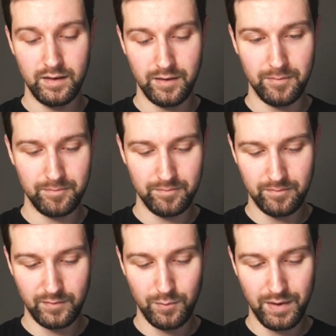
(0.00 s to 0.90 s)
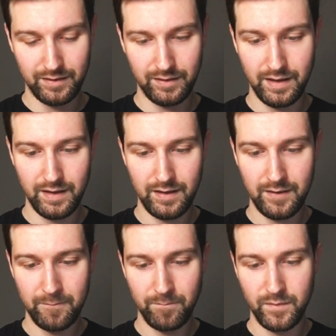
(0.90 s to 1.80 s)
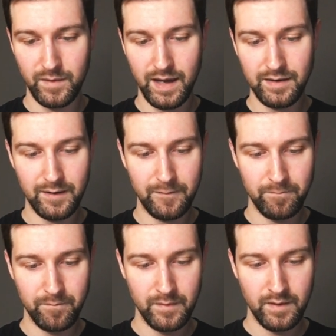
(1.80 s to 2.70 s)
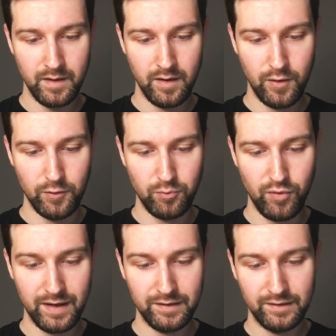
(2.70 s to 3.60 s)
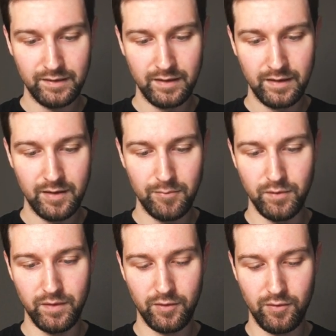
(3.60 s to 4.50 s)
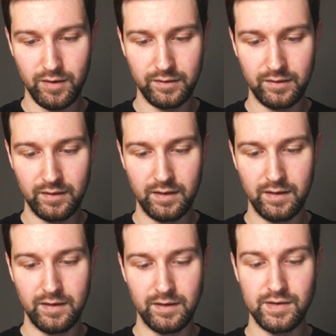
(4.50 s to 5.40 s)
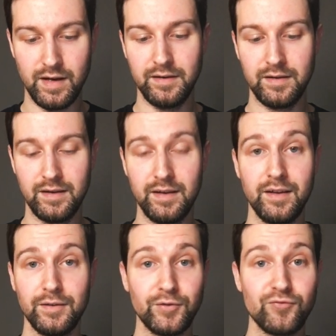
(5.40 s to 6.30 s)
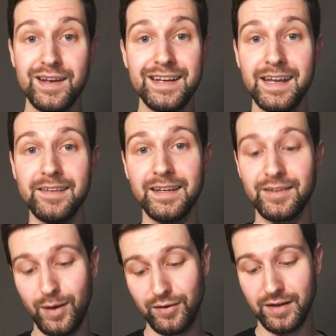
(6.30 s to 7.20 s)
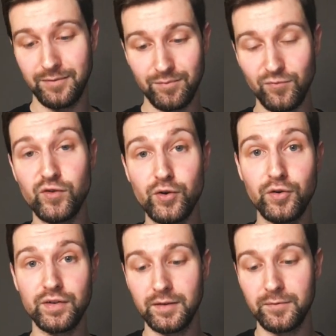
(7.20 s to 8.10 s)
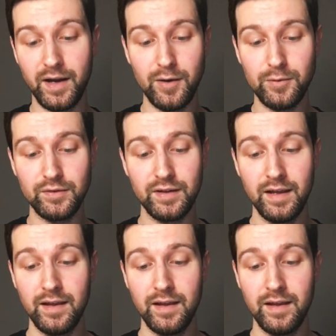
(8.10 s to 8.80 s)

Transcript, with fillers: um, go back to here, edit, hold press, move it across, done. So it's really easy to actually reorder these files,